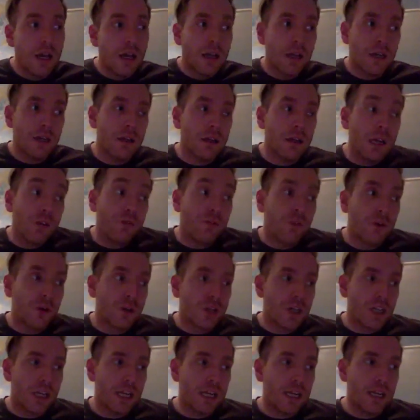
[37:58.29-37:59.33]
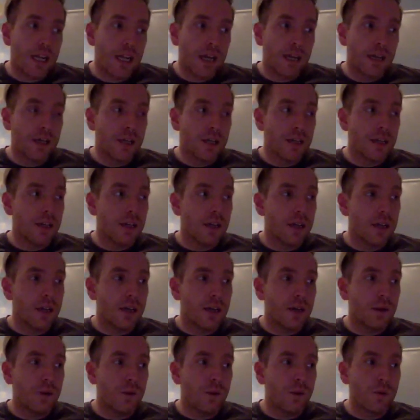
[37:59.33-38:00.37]
And unfortunately, like,
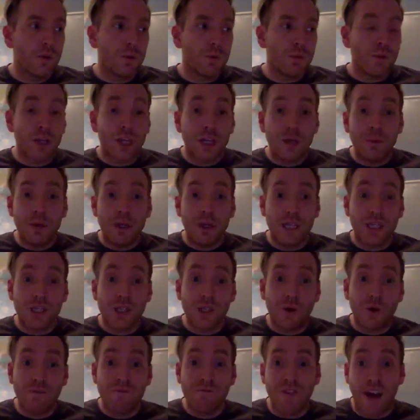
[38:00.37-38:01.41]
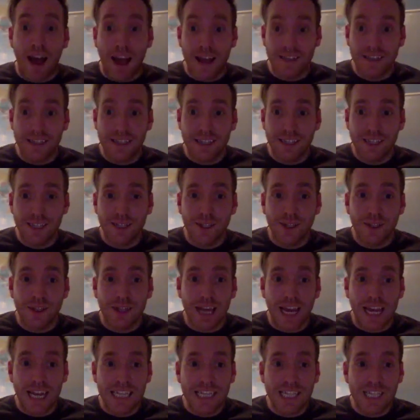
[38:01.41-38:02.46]
the community is so vast
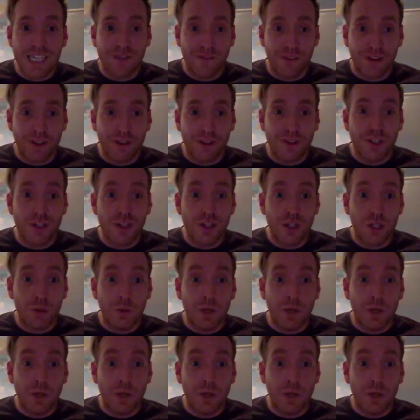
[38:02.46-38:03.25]
that it's difficult to